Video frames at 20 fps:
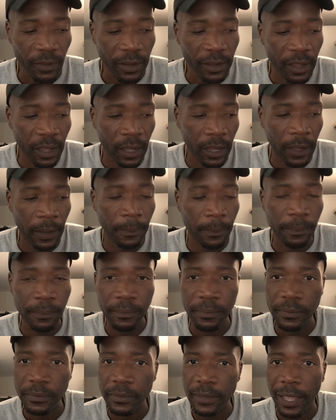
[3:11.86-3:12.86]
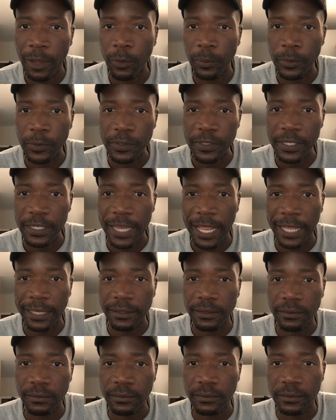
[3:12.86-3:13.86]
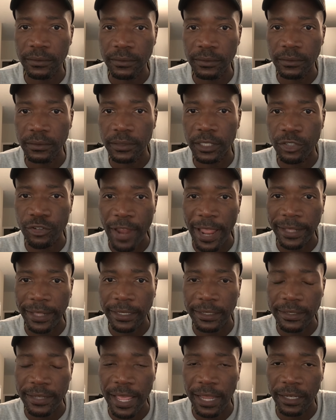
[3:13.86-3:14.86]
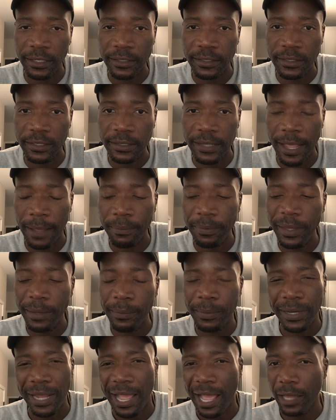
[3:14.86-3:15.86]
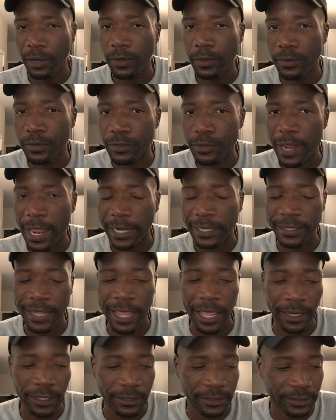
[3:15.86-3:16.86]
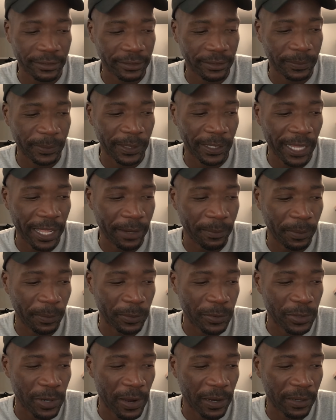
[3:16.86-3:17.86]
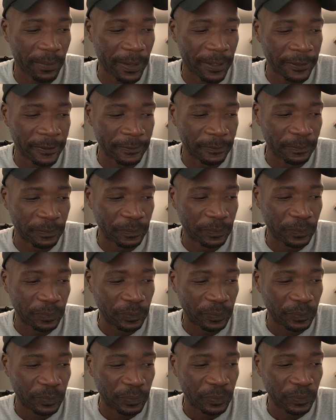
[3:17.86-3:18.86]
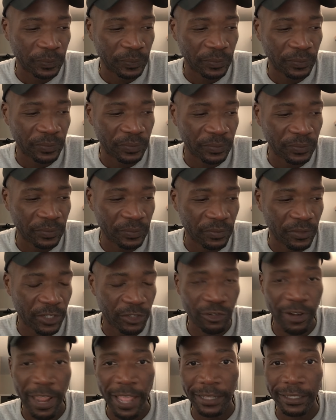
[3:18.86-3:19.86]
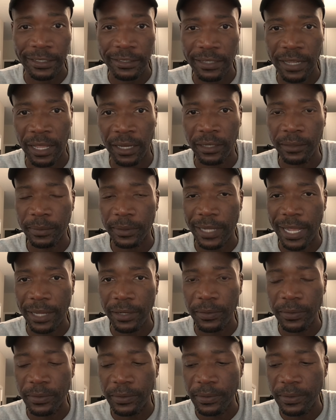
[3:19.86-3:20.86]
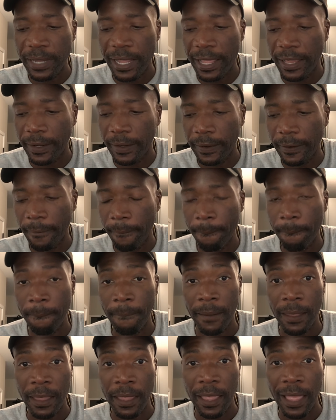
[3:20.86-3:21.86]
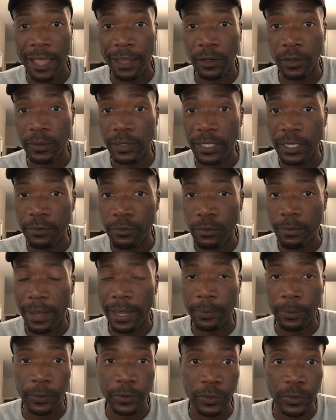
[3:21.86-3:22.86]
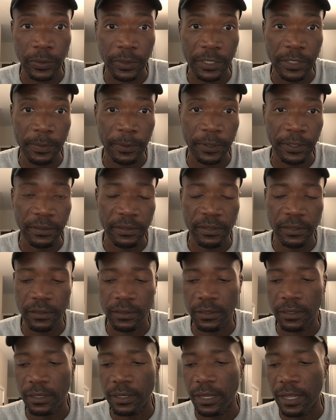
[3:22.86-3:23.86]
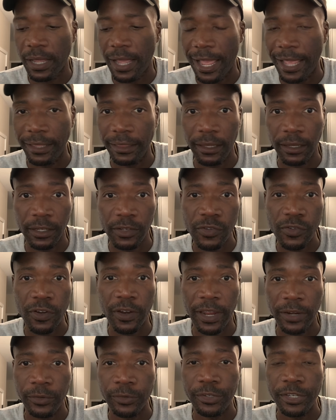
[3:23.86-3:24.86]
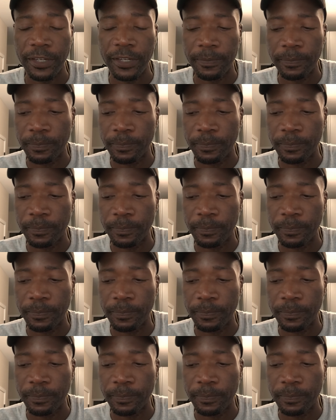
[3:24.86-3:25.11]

um, I hope you see that attracting talent is the top thing, but how do you attract talent? I mean, a lot of people talk about attracting talent, but how do you do that? I can only give you my personal experience. I think it's your energy.